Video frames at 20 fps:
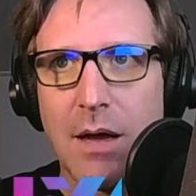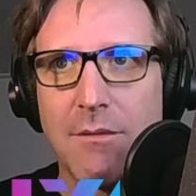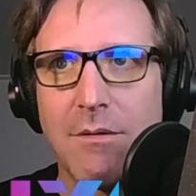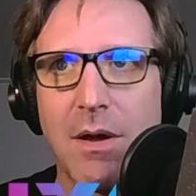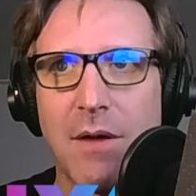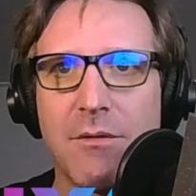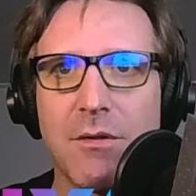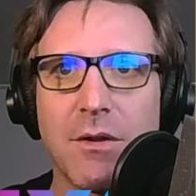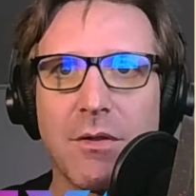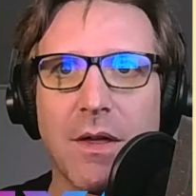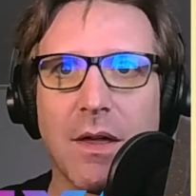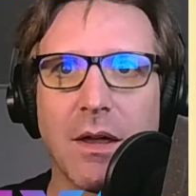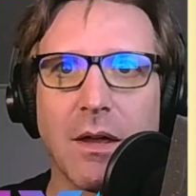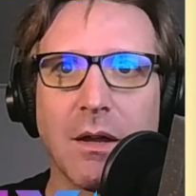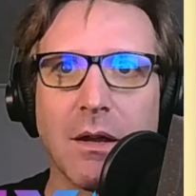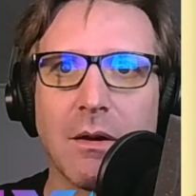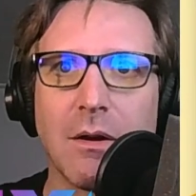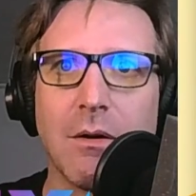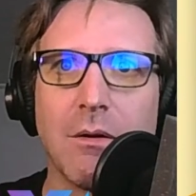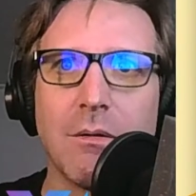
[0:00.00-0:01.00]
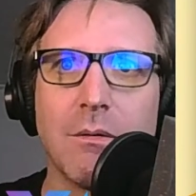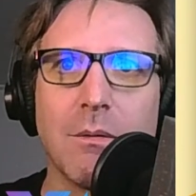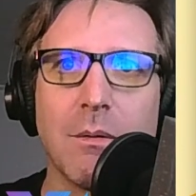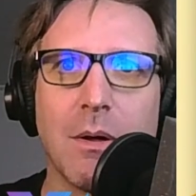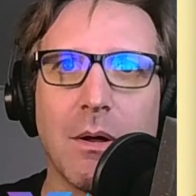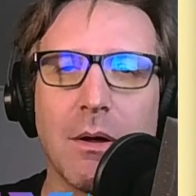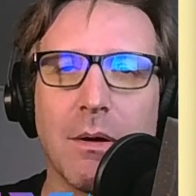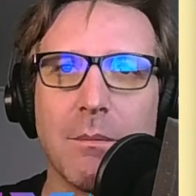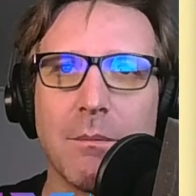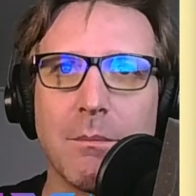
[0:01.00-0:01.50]
everything, you know.
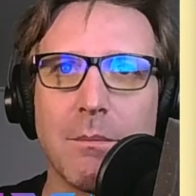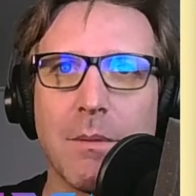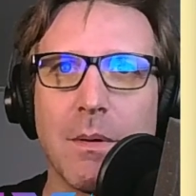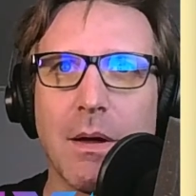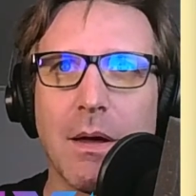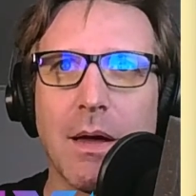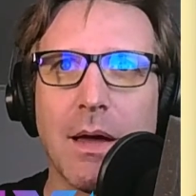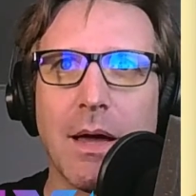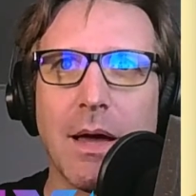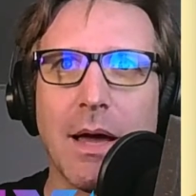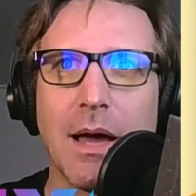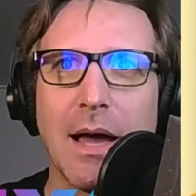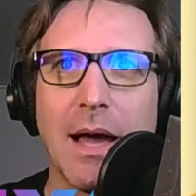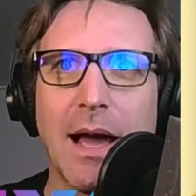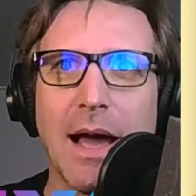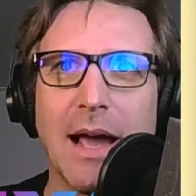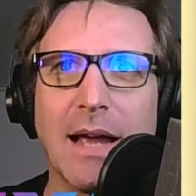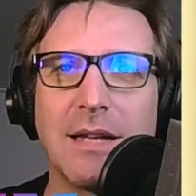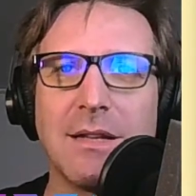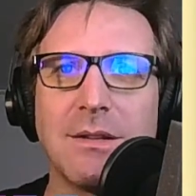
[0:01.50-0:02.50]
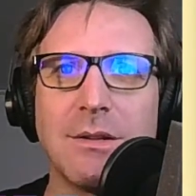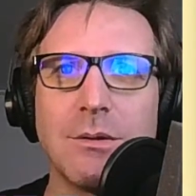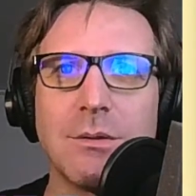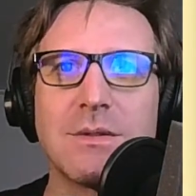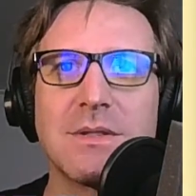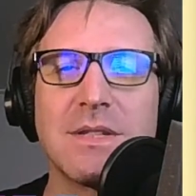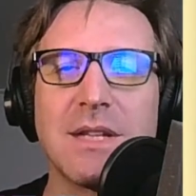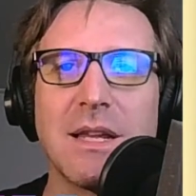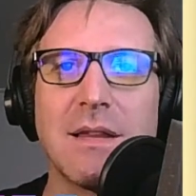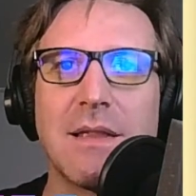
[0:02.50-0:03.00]
I do
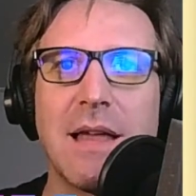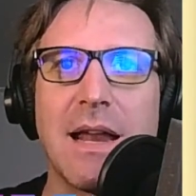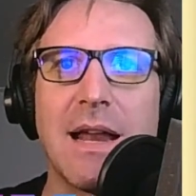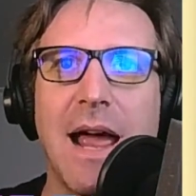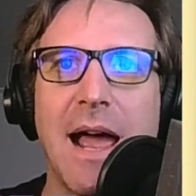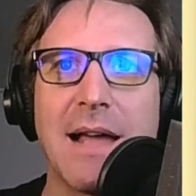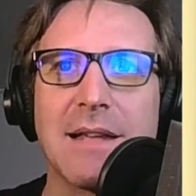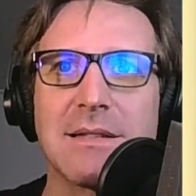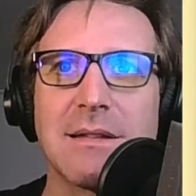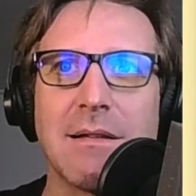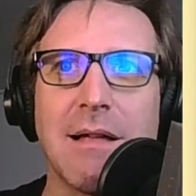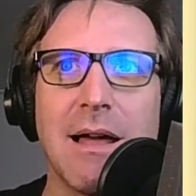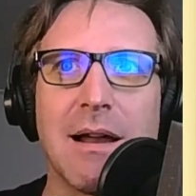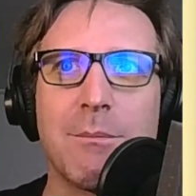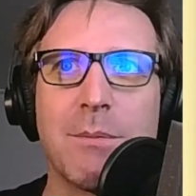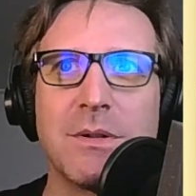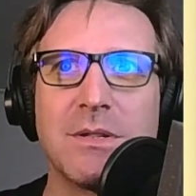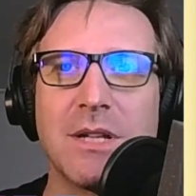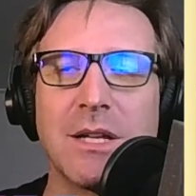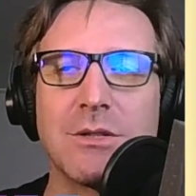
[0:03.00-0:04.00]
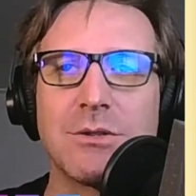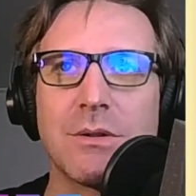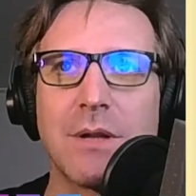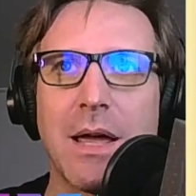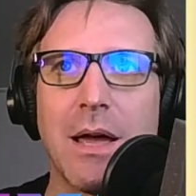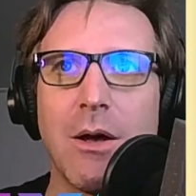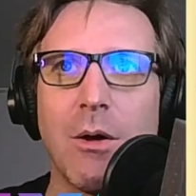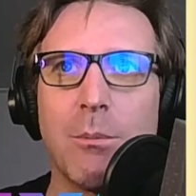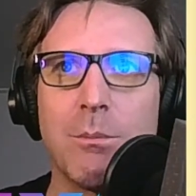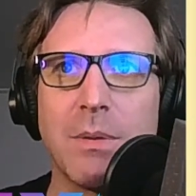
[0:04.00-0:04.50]
see that it has a lot of potential to
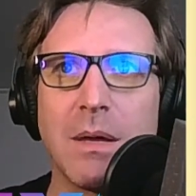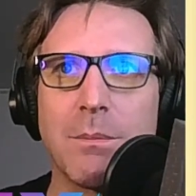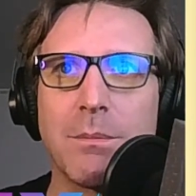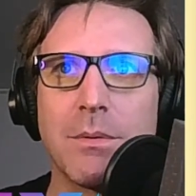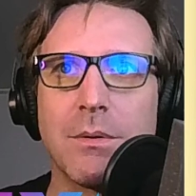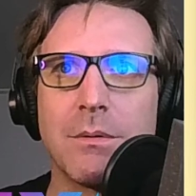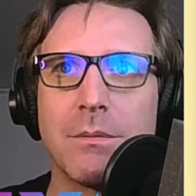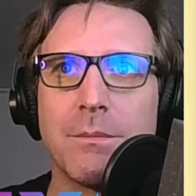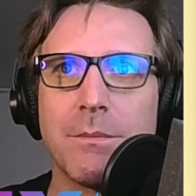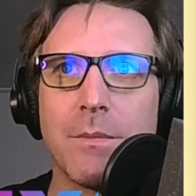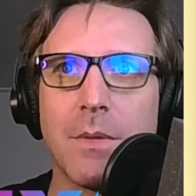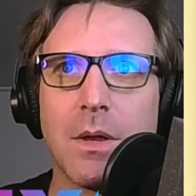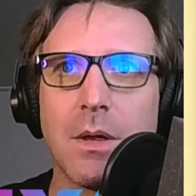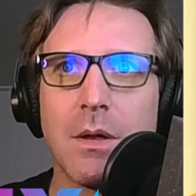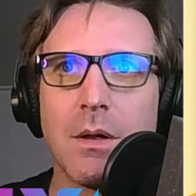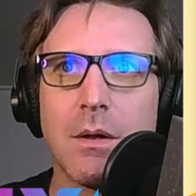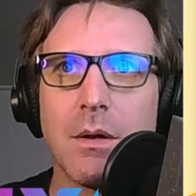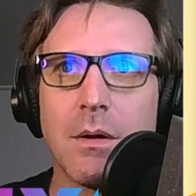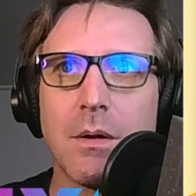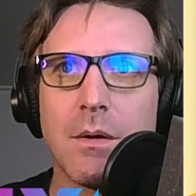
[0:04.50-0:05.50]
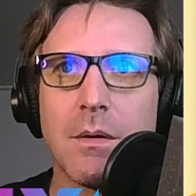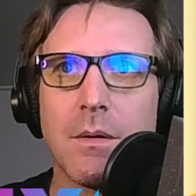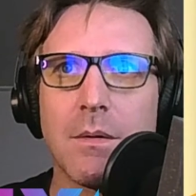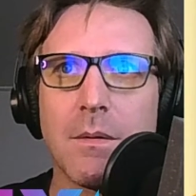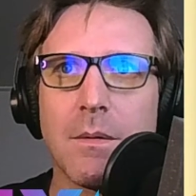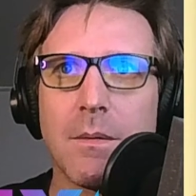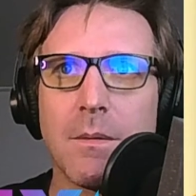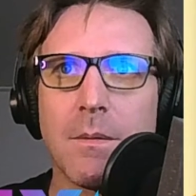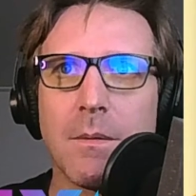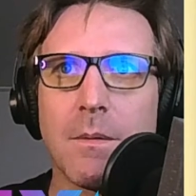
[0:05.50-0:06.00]
help people.
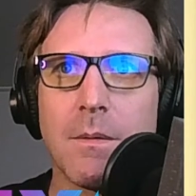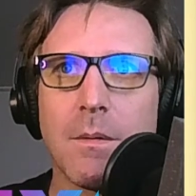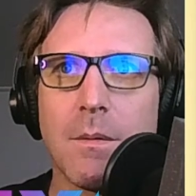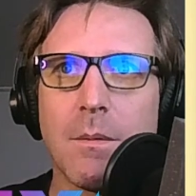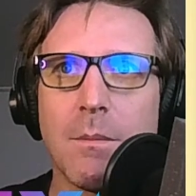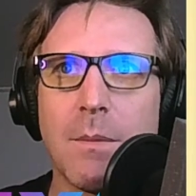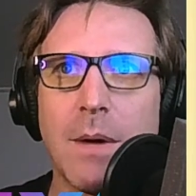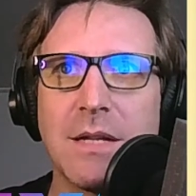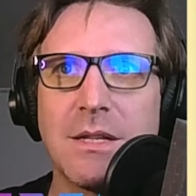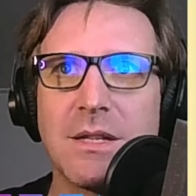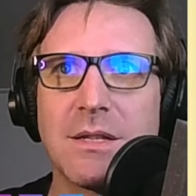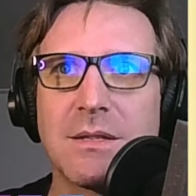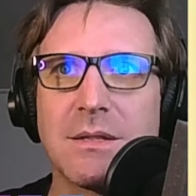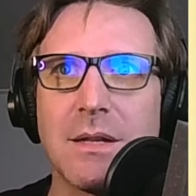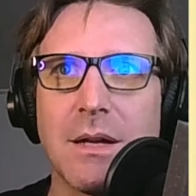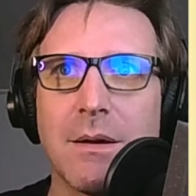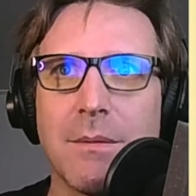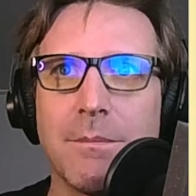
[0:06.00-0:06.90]
I just